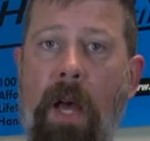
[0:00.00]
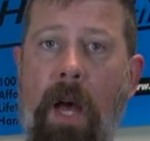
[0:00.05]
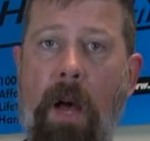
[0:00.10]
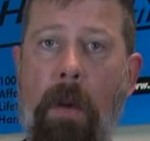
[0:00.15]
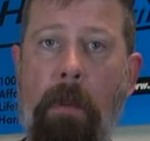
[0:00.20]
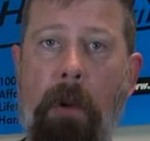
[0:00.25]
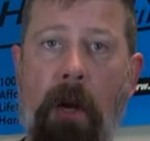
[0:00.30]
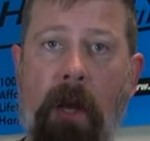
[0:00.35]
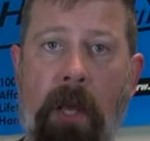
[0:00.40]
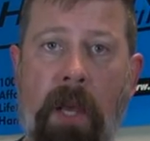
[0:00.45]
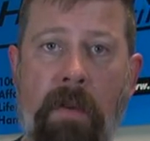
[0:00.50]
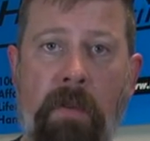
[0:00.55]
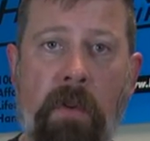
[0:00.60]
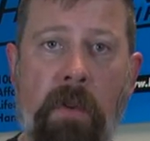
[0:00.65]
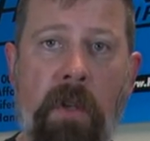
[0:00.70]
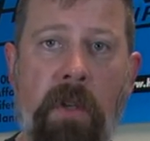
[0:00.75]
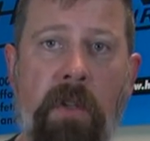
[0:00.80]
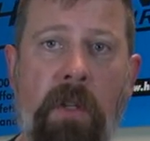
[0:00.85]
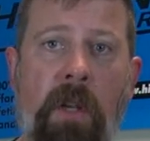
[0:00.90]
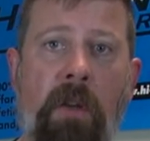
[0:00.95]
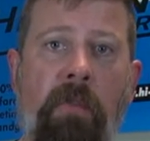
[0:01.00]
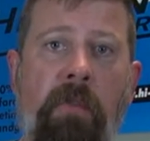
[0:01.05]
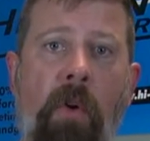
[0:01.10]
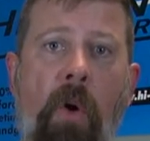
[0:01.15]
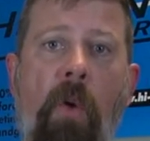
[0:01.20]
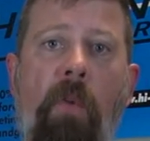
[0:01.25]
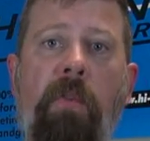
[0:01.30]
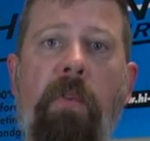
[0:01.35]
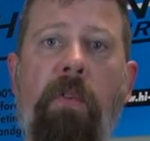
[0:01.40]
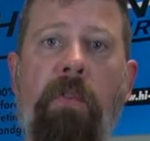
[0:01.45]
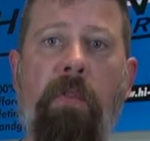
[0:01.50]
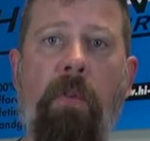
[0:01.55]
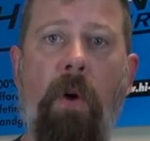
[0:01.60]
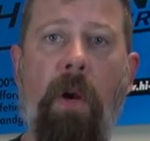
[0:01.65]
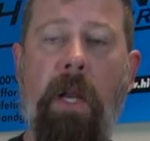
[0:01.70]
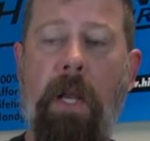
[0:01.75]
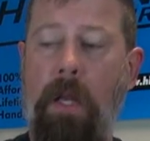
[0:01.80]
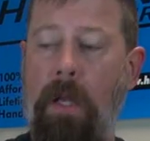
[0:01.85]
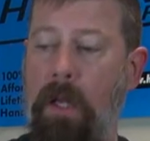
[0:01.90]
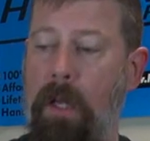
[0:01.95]
I'm going to give you this info for
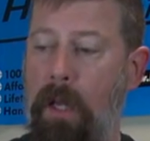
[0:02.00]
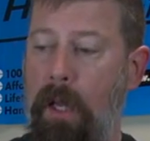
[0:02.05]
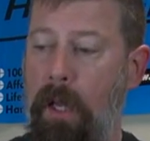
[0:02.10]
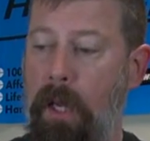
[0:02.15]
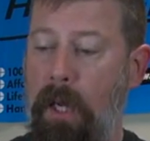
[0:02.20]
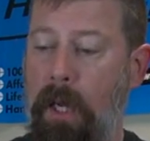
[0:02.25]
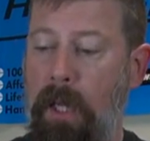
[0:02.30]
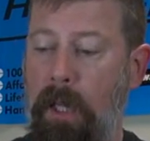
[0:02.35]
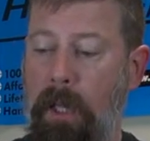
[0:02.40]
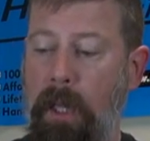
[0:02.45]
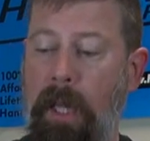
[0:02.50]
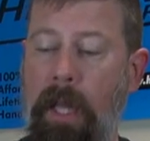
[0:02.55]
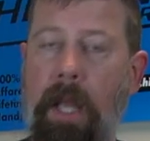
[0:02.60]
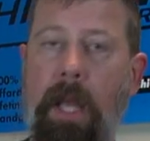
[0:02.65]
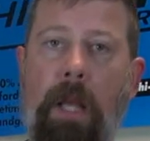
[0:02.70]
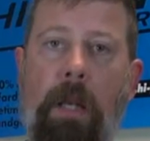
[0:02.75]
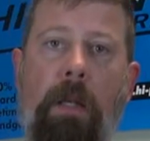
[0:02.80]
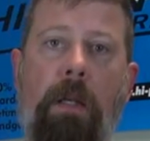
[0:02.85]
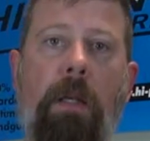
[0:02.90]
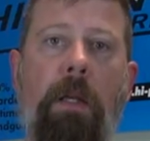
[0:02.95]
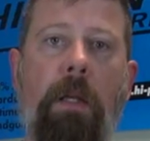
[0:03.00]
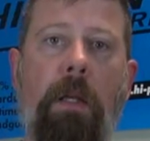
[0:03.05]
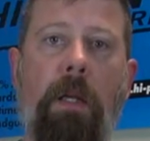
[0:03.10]
free. Click it.